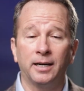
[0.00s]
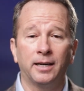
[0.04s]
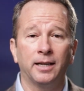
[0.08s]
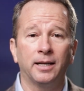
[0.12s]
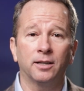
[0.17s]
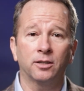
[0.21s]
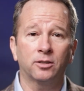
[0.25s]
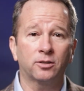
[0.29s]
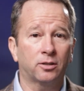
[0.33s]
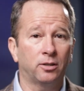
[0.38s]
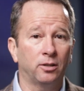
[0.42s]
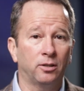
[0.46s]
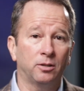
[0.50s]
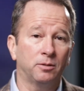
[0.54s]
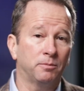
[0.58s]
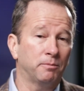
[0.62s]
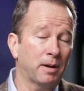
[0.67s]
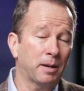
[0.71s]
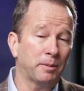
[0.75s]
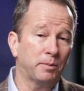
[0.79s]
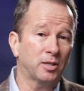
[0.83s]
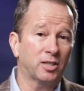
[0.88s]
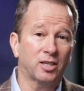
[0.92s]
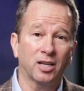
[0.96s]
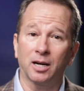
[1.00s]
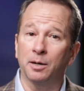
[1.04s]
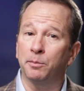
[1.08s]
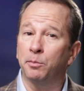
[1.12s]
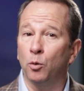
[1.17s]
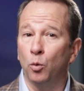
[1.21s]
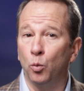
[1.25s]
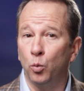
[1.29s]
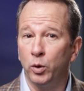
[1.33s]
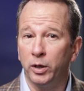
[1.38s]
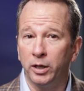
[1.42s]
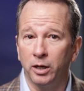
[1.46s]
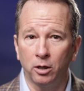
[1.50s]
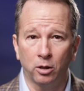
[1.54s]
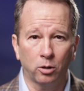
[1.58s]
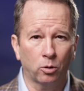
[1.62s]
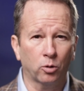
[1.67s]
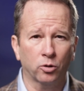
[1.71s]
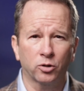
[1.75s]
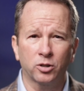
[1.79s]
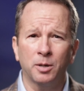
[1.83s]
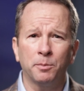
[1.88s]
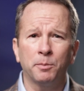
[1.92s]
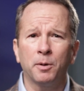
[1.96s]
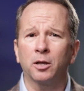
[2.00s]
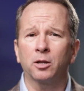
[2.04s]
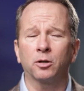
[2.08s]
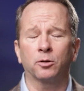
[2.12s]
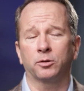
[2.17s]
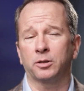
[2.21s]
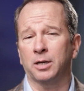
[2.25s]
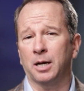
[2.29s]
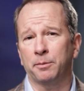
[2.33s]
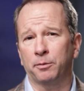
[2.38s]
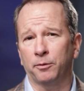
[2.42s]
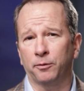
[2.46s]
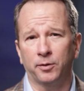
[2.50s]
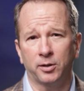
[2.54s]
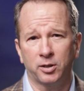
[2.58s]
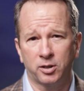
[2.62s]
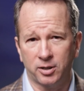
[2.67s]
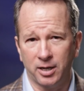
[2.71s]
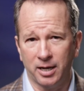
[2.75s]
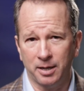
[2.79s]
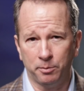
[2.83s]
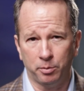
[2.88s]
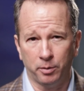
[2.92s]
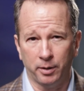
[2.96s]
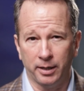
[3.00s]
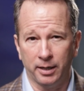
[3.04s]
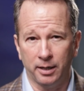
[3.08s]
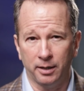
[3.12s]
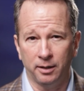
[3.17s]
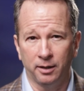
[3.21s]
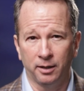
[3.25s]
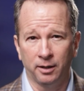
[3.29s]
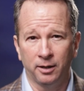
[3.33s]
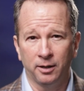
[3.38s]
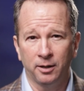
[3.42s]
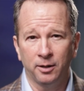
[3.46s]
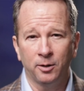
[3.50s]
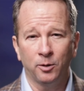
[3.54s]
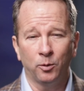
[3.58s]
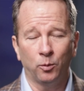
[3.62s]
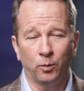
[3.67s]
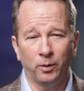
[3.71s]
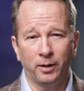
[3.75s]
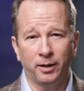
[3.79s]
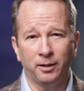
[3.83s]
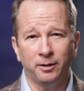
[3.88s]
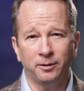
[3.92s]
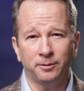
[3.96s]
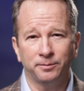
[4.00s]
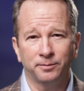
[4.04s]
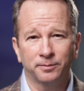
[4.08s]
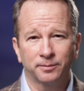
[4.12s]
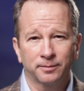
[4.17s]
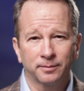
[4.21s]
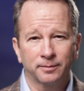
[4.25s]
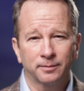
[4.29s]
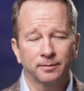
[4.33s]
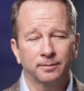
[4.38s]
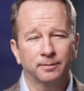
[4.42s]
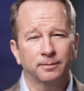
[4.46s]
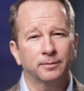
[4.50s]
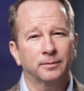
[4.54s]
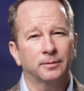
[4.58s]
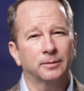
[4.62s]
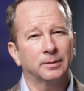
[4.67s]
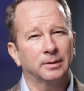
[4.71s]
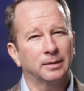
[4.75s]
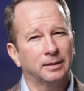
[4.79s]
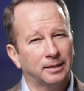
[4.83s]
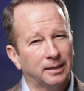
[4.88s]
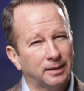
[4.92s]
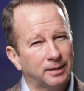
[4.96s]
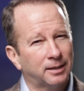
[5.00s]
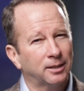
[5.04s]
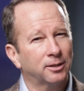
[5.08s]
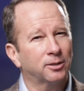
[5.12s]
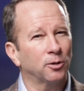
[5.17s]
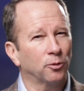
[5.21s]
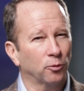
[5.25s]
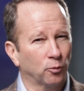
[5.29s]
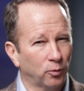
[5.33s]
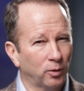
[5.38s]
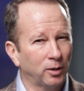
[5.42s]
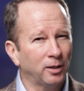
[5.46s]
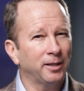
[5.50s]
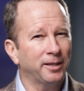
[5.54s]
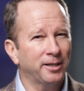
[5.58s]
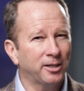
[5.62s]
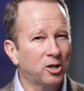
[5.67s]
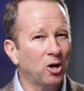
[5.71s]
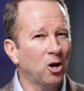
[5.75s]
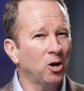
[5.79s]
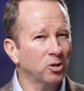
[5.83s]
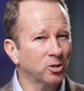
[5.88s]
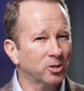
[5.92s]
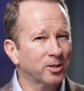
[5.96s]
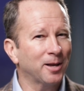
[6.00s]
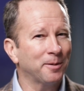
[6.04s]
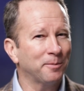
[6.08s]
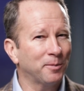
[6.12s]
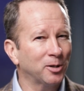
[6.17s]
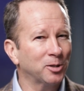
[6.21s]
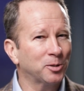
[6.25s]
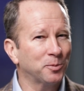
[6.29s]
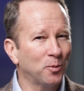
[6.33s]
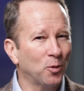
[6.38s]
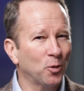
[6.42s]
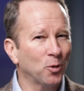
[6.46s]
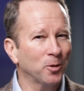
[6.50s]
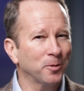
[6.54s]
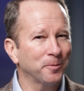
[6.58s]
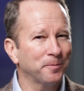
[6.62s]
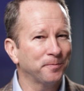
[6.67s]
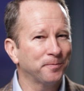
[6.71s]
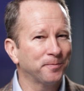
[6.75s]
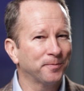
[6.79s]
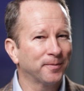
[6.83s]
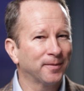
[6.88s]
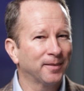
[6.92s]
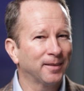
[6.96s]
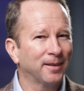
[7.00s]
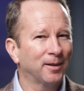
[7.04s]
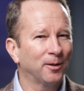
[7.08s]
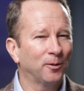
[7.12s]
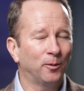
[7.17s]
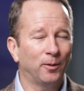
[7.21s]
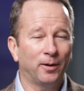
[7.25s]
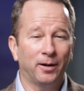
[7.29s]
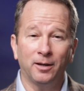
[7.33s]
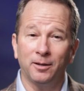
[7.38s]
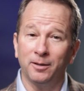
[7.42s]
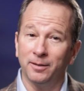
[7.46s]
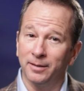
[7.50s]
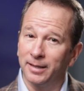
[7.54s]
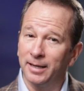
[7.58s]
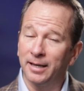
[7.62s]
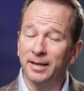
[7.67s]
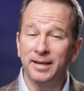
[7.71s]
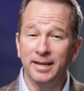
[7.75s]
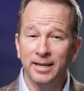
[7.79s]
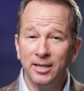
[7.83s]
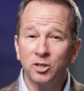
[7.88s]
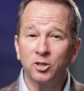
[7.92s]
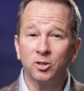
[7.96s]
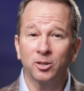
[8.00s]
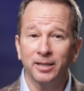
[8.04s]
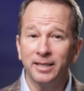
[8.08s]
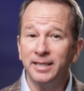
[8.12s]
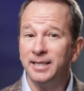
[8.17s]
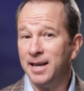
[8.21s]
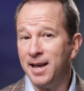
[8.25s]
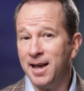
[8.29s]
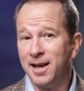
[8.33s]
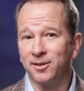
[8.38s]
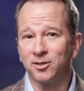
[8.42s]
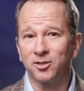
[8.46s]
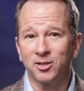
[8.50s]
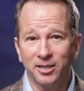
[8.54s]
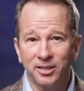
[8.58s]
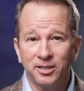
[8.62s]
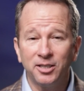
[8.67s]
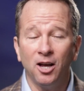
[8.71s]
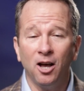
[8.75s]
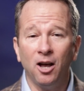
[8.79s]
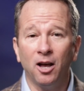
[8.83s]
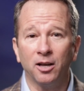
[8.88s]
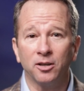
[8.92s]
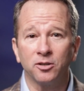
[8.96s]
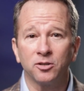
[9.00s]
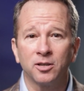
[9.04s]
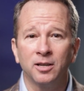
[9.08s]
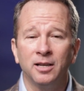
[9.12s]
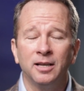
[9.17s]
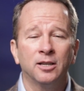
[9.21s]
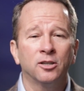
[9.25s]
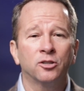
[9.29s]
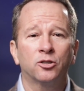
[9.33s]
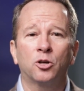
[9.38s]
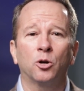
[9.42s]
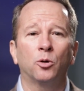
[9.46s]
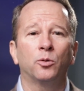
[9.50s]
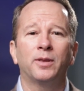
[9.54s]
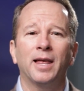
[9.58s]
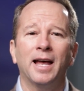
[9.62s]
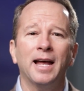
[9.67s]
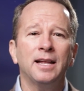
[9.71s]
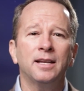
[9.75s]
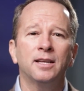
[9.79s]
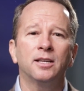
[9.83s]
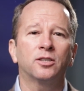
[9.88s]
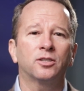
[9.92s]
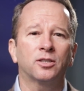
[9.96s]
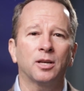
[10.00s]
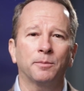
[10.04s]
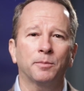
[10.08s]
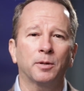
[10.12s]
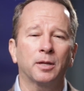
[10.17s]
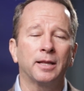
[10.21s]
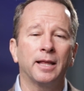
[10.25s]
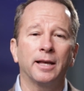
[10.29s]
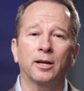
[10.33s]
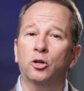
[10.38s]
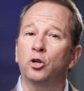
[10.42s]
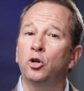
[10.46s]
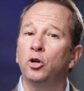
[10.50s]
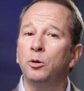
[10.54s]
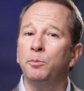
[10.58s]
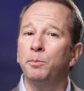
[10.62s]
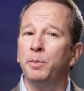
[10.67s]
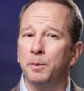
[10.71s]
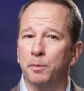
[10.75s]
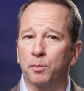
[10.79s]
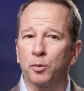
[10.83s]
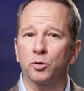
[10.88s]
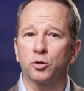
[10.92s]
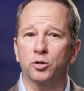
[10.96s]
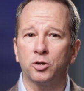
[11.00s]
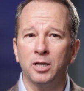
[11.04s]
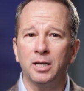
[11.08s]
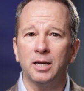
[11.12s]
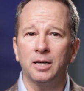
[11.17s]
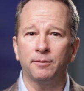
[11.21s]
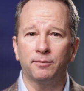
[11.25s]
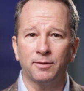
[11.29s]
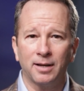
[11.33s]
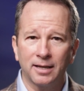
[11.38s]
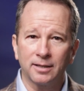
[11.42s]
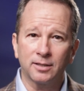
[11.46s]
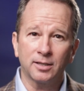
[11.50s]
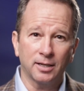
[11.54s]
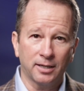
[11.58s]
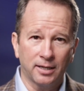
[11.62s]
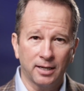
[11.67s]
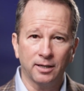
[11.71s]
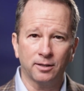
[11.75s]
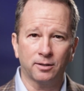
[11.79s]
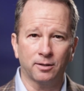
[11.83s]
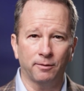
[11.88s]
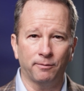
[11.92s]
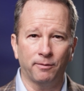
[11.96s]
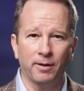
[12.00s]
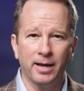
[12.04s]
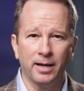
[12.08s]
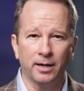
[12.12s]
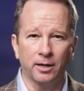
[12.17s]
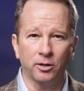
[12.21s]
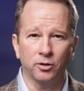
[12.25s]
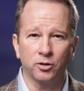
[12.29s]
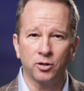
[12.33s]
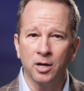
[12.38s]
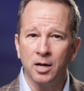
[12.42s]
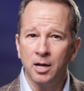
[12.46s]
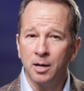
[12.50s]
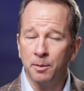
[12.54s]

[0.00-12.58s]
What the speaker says: it is to maybe set up a will or some other type of estate plan. Well, does it really cost that much more? Well, initially, yes, it does. So that is something that could be perceived as a disadvantage.